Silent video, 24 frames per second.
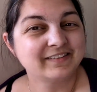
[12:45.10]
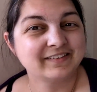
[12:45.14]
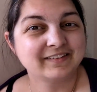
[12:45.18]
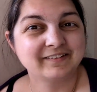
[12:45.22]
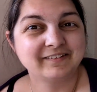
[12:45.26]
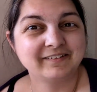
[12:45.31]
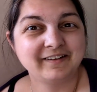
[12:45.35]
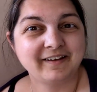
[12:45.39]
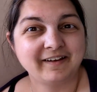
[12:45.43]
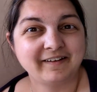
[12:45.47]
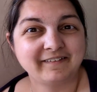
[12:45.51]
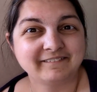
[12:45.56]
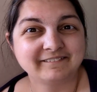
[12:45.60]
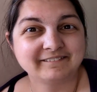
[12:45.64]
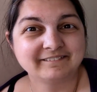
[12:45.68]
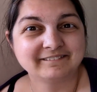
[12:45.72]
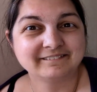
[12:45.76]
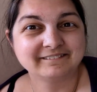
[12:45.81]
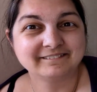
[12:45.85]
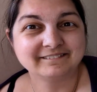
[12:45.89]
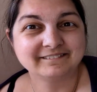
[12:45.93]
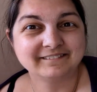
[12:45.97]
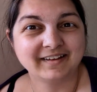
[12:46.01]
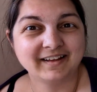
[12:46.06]
So yeah,
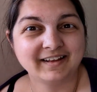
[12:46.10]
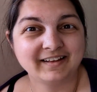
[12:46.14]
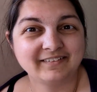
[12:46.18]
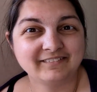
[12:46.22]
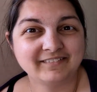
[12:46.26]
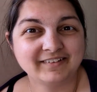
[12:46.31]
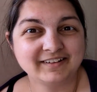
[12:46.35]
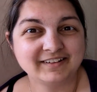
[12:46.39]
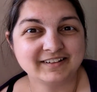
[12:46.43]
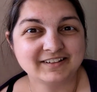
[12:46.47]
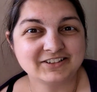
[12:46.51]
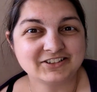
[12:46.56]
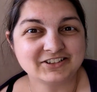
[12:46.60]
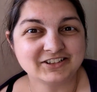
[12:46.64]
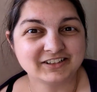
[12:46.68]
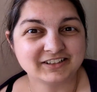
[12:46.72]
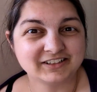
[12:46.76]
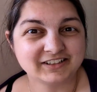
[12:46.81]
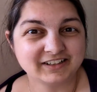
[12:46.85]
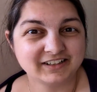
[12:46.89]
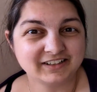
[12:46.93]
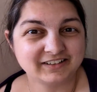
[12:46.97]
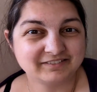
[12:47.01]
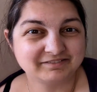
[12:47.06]
I made a
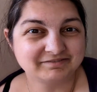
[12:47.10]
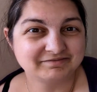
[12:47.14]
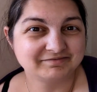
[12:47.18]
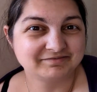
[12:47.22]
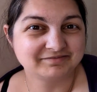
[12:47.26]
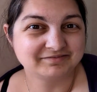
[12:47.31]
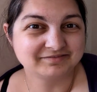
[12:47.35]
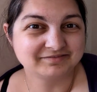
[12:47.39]
chicken.